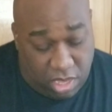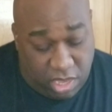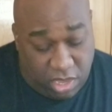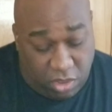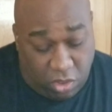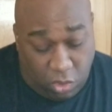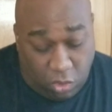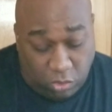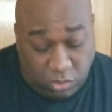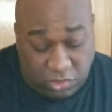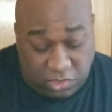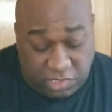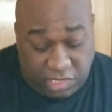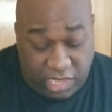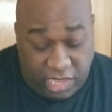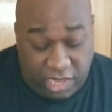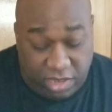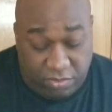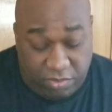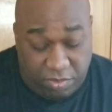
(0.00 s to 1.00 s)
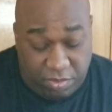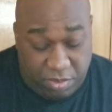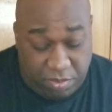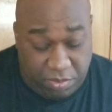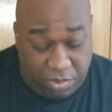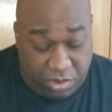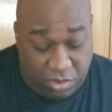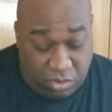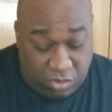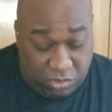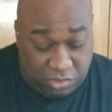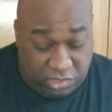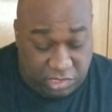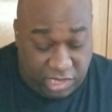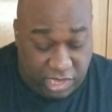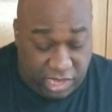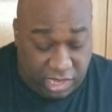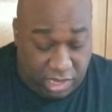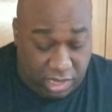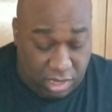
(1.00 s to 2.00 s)
it holds 10. Remember, it holds
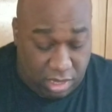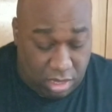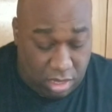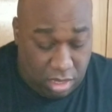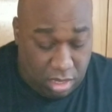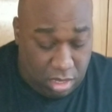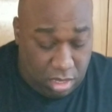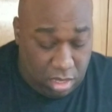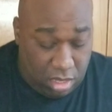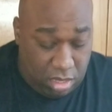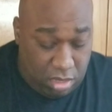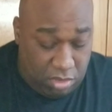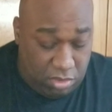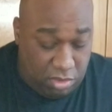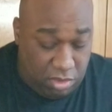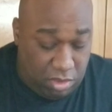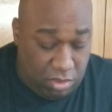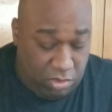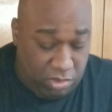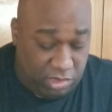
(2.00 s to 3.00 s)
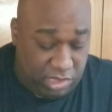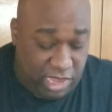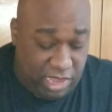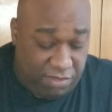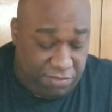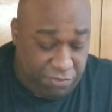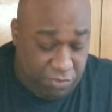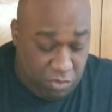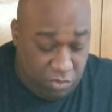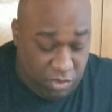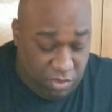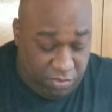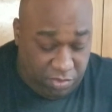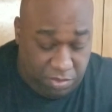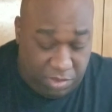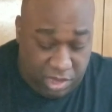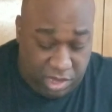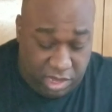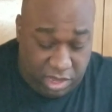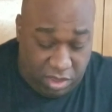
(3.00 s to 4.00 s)
10. So it's got a few of
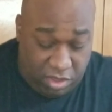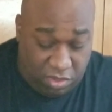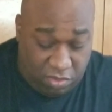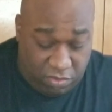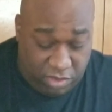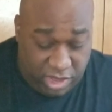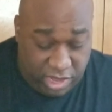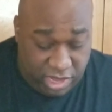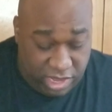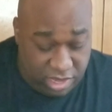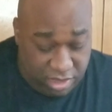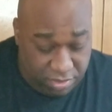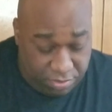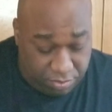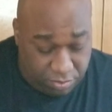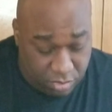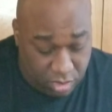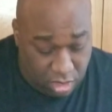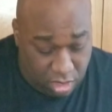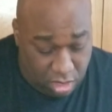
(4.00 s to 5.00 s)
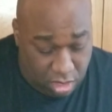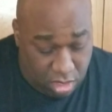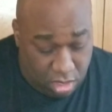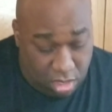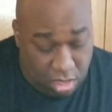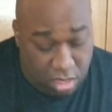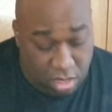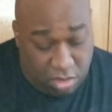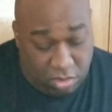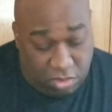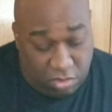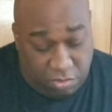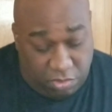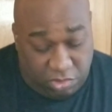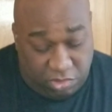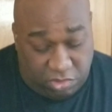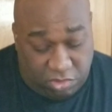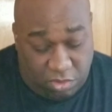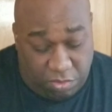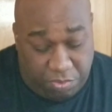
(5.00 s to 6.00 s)
them in there already. So we're
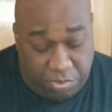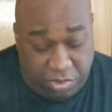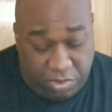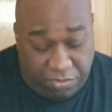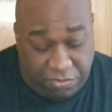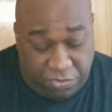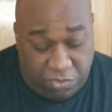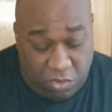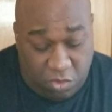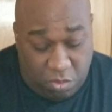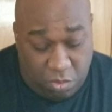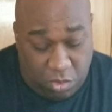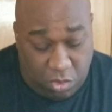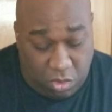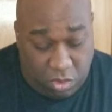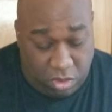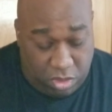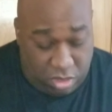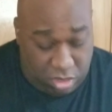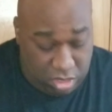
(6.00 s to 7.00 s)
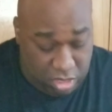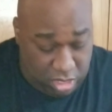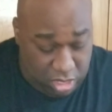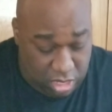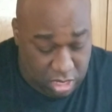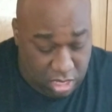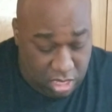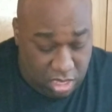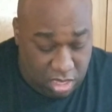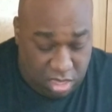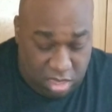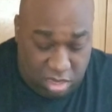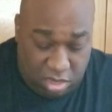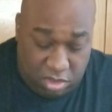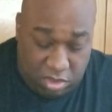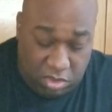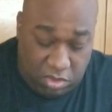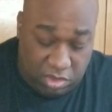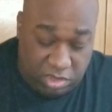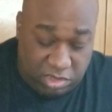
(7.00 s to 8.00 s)
just going to put a few more.
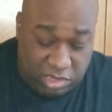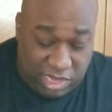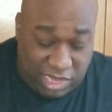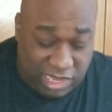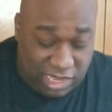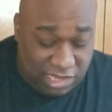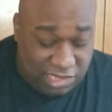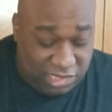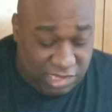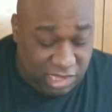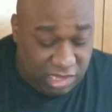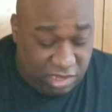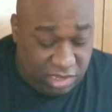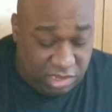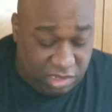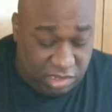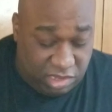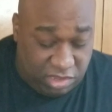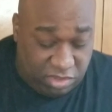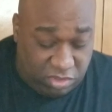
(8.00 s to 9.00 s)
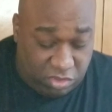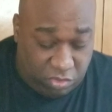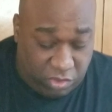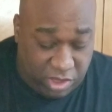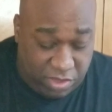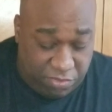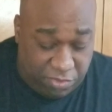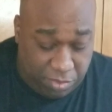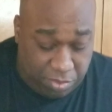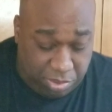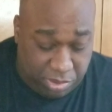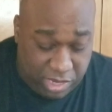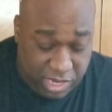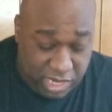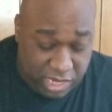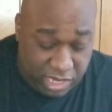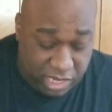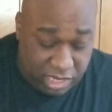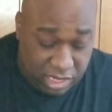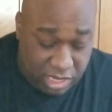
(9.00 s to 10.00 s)
You know, like I said, it's great for
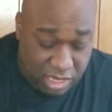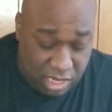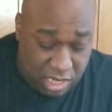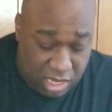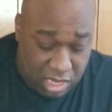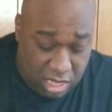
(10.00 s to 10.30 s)
plinking.